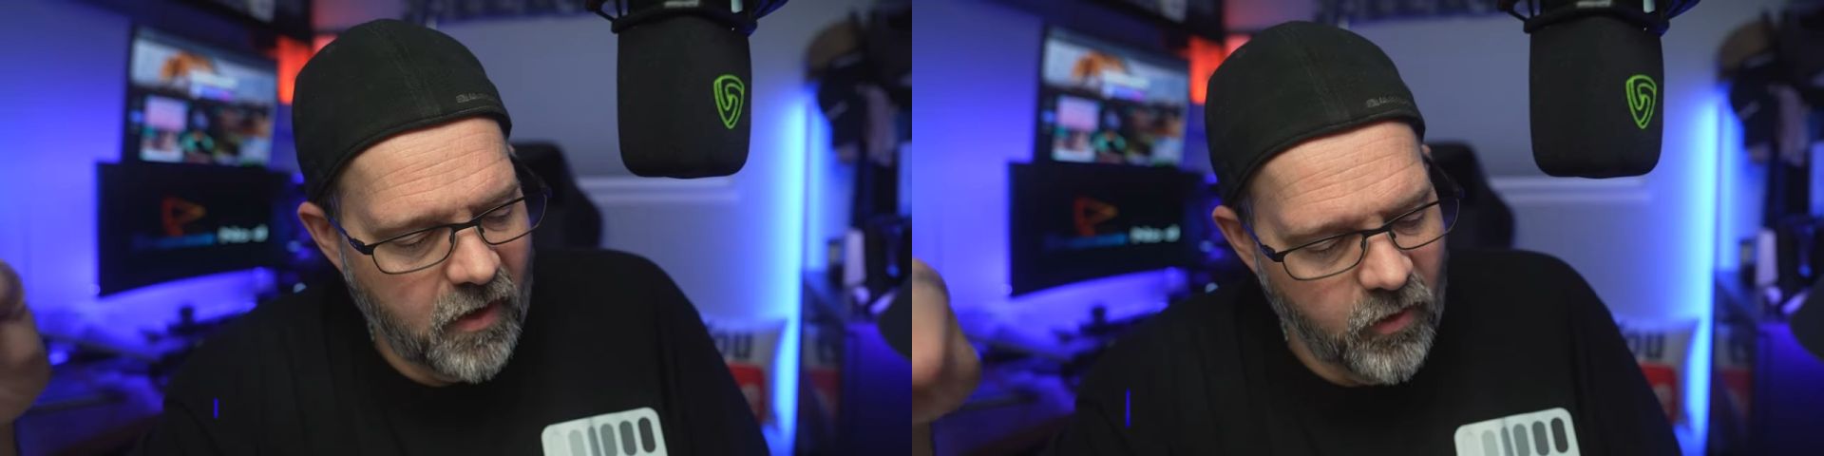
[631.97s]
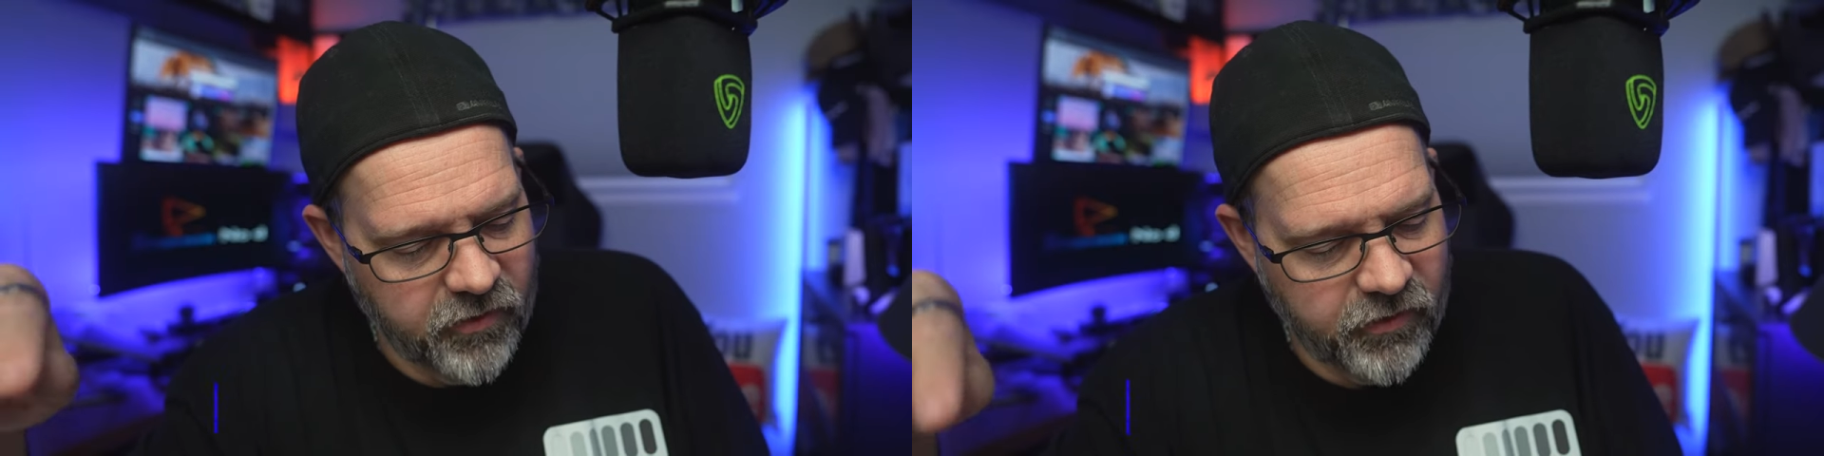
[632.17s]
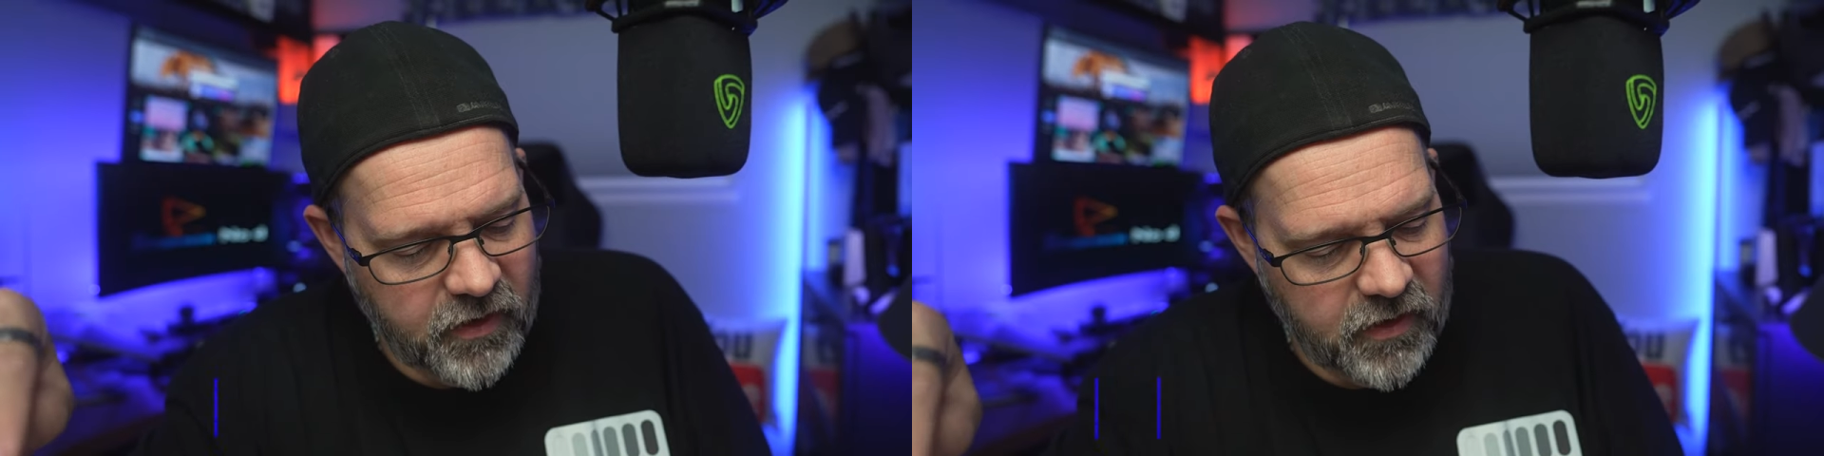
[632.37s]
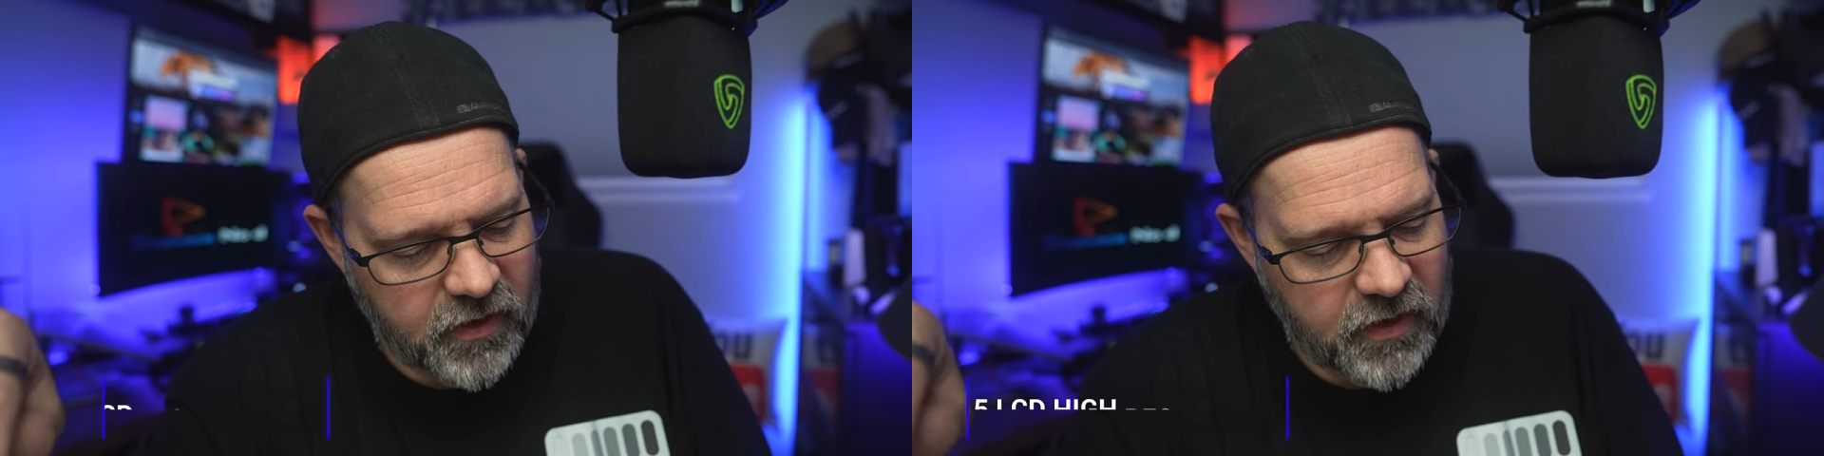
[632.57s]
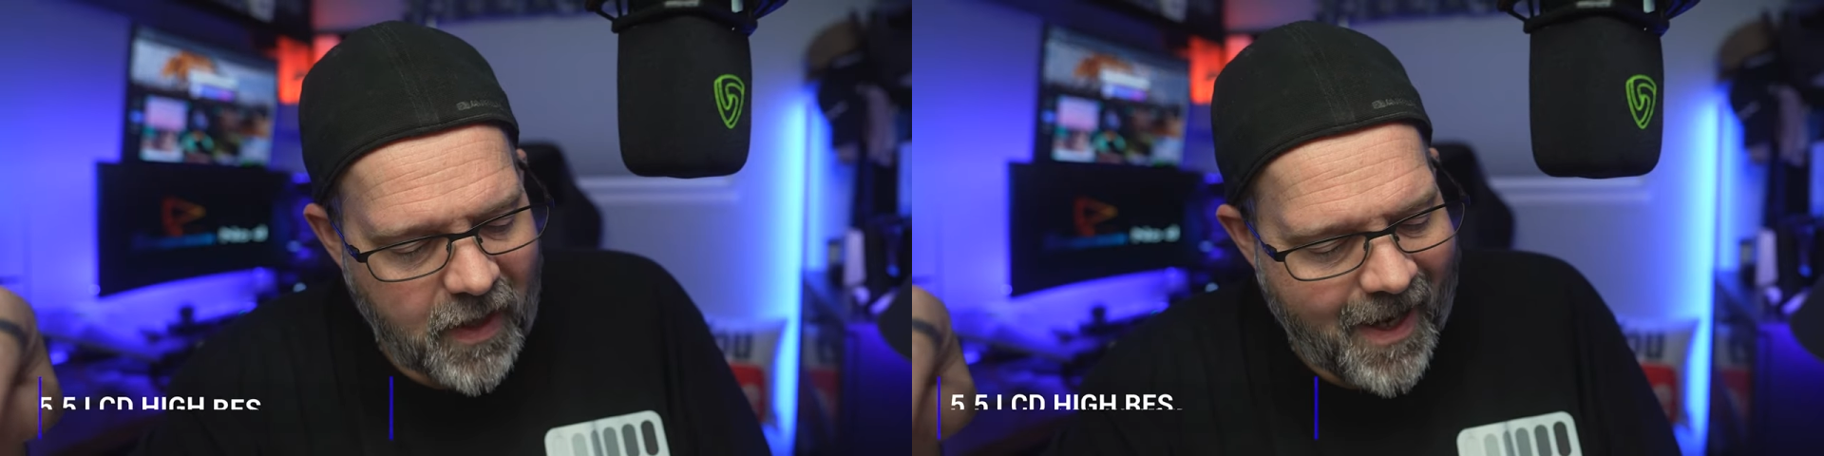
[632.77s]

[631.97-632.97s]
LCD